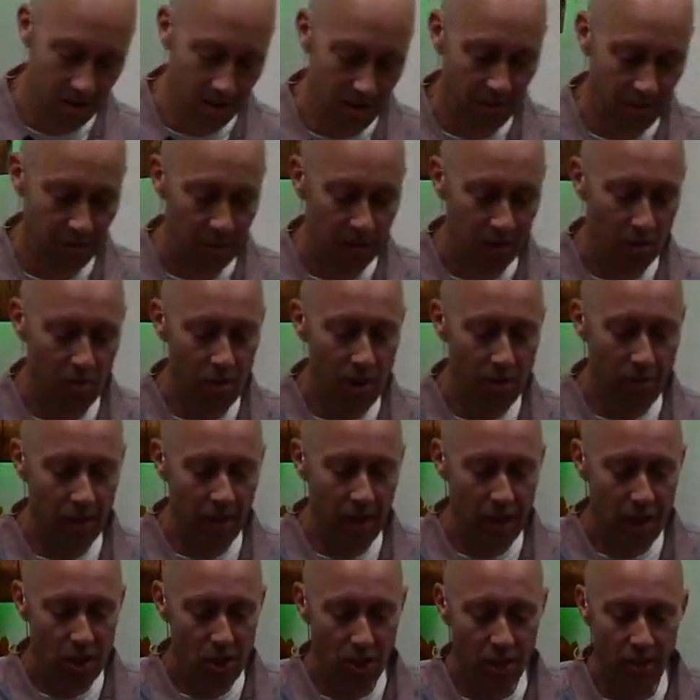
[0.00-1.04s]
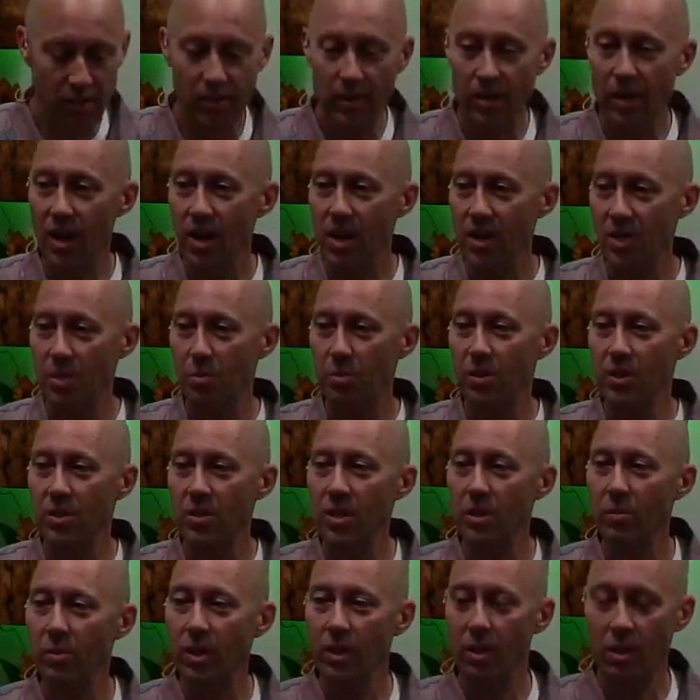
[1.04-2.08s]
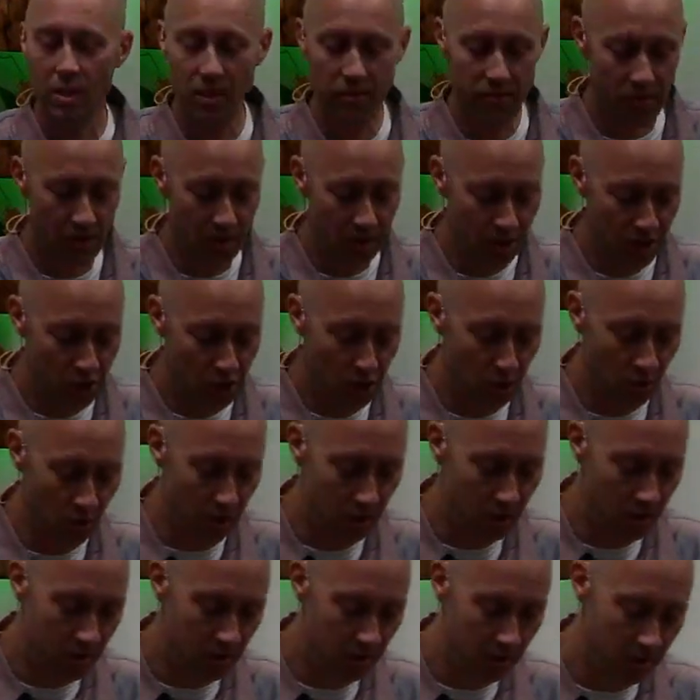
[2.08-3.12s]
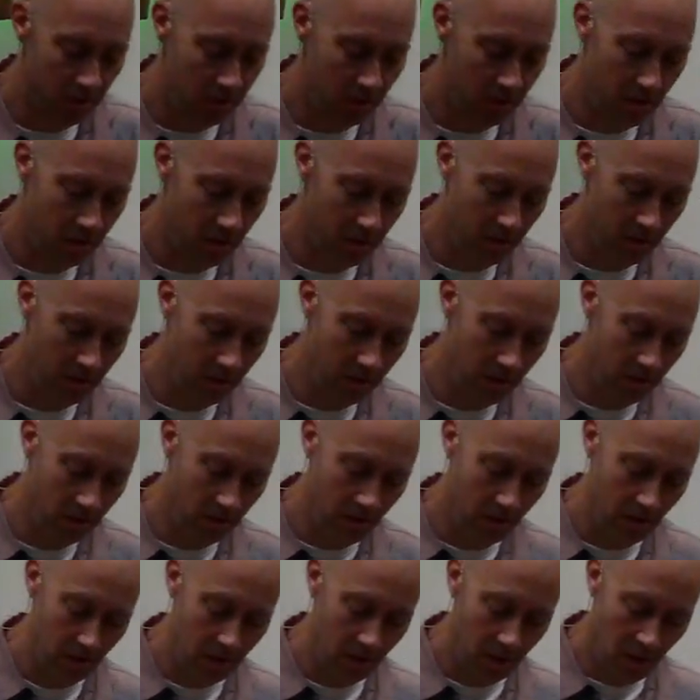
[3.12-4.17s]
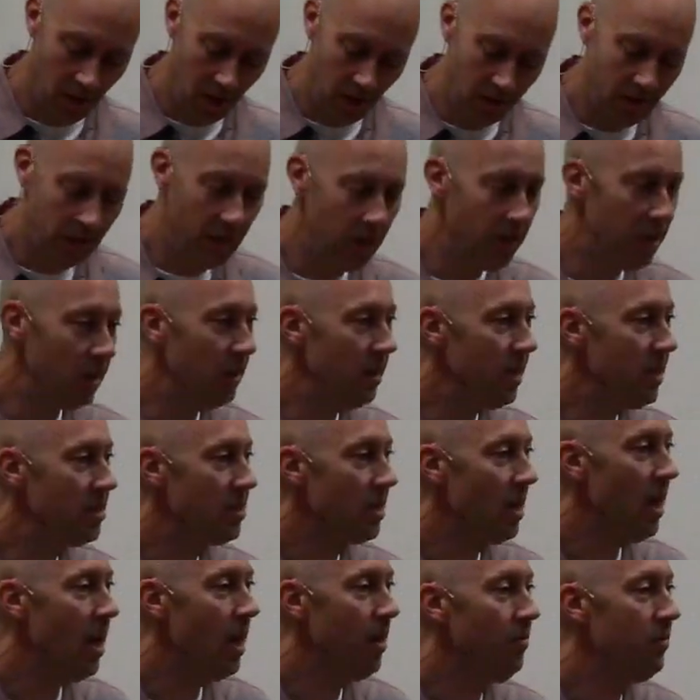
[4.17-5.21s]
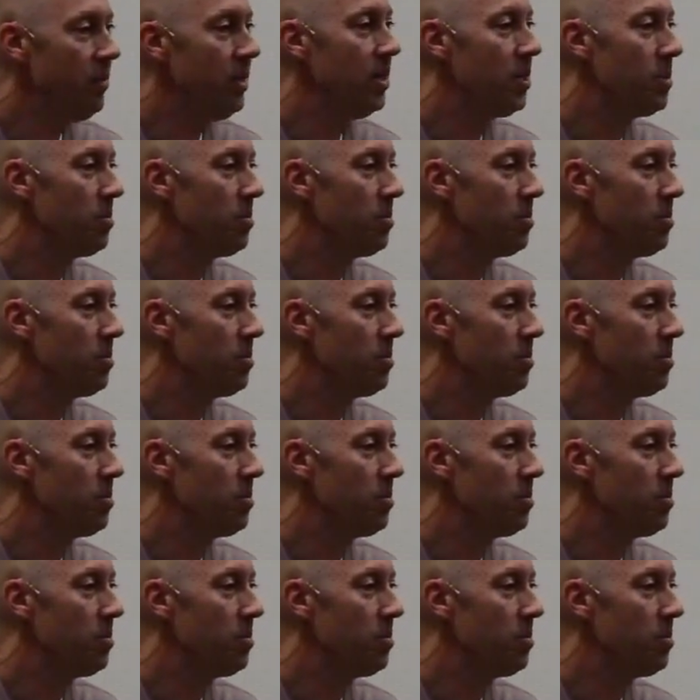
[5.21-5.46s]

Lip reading: The revelation of the gospel is that we all fall short, often in less obvious, but